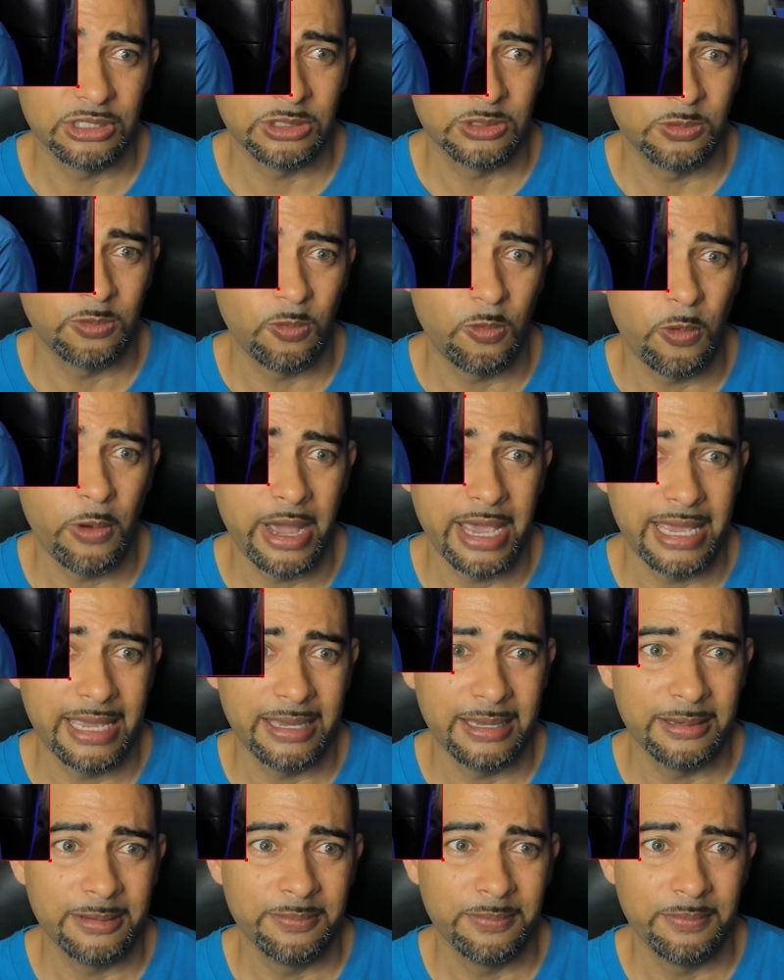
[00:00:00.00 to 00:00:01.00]
looks
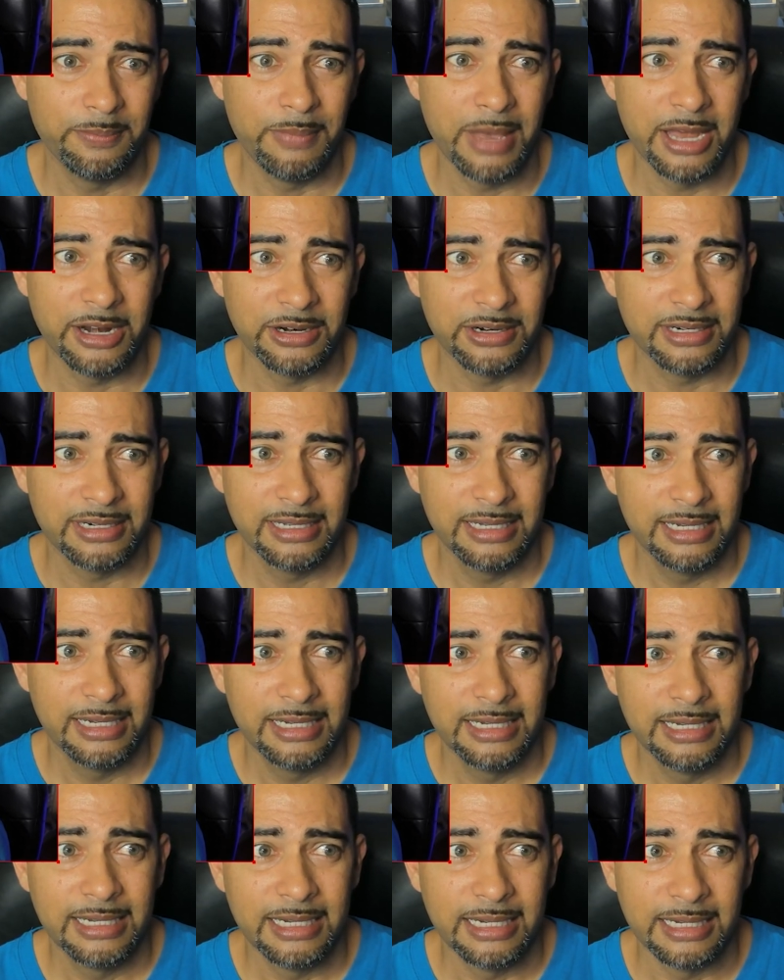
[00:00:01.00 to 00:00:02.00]
way better.
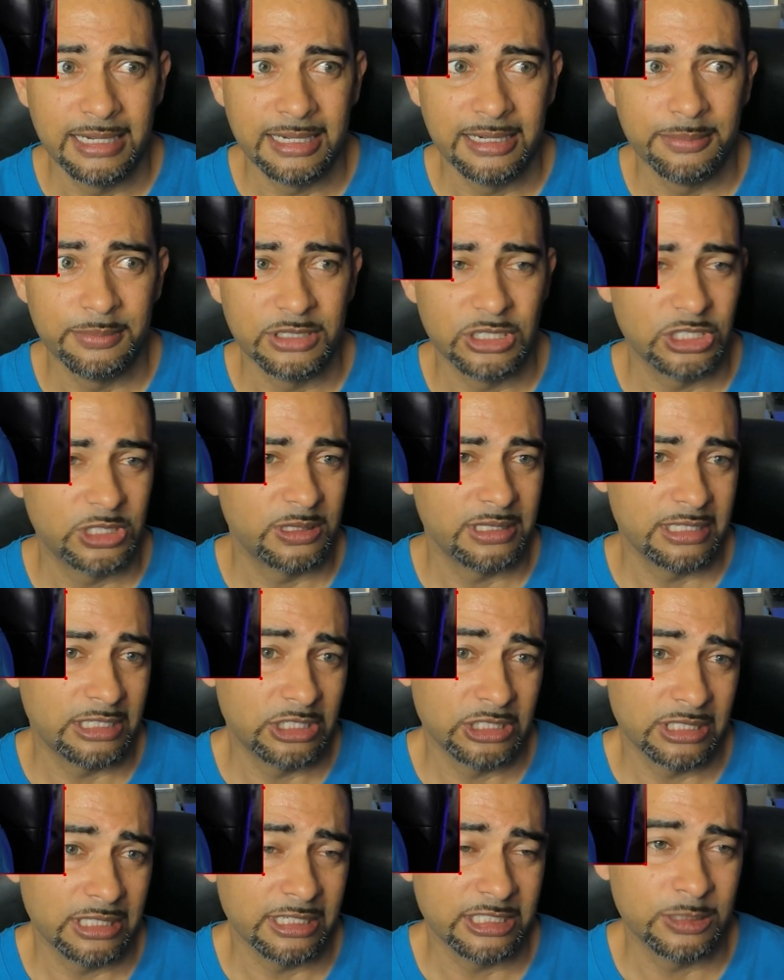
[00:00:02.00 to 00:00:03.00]
Um, it just
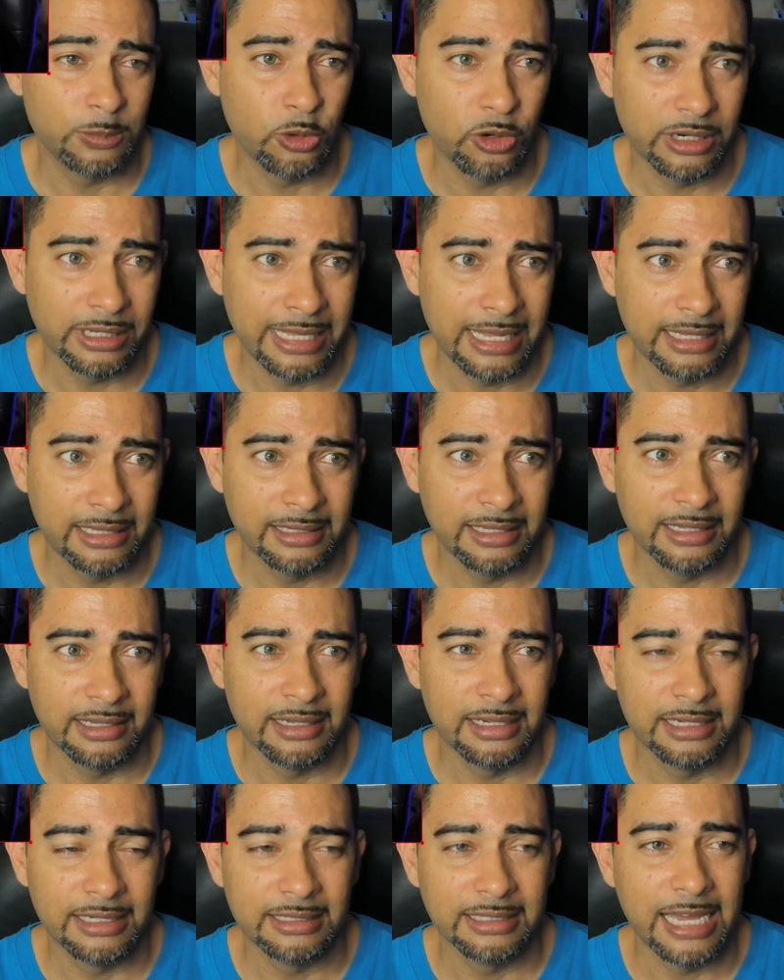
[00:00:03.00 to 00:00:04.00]
just looks more
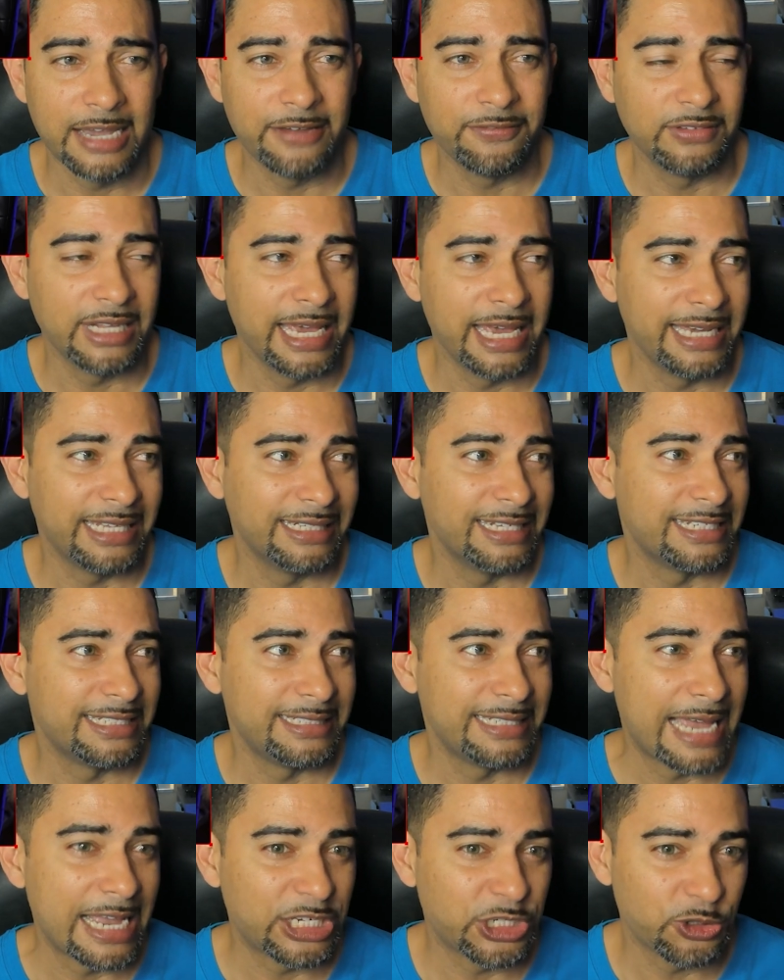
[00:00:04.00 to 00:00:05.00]
uh, lifelike, less
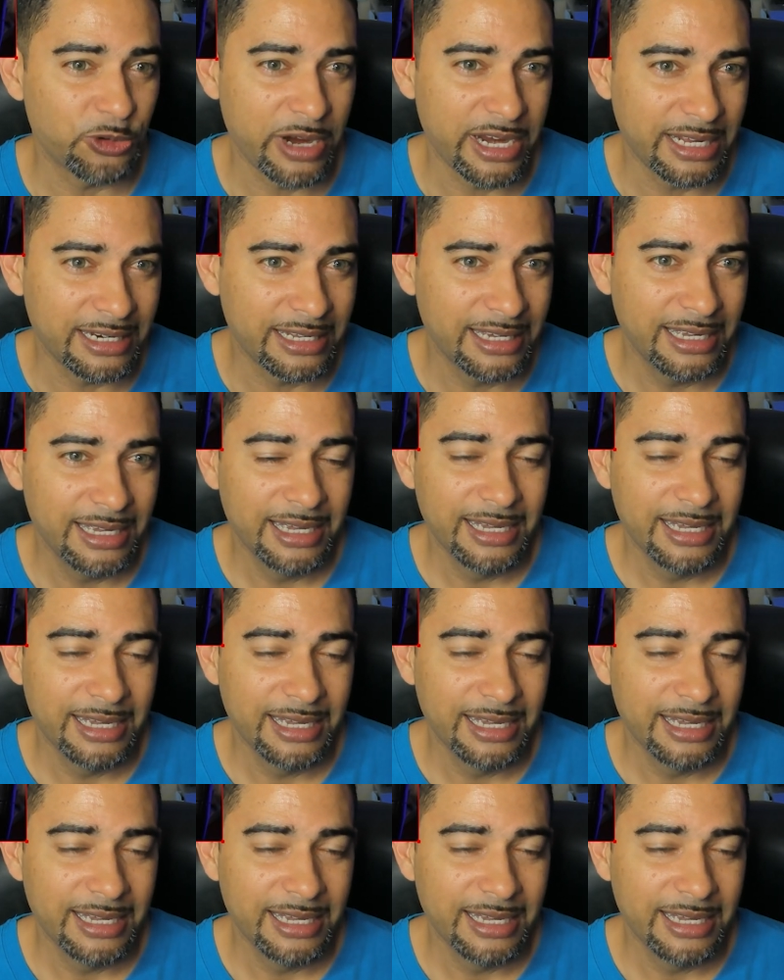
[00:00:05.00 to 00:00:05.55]
saturated,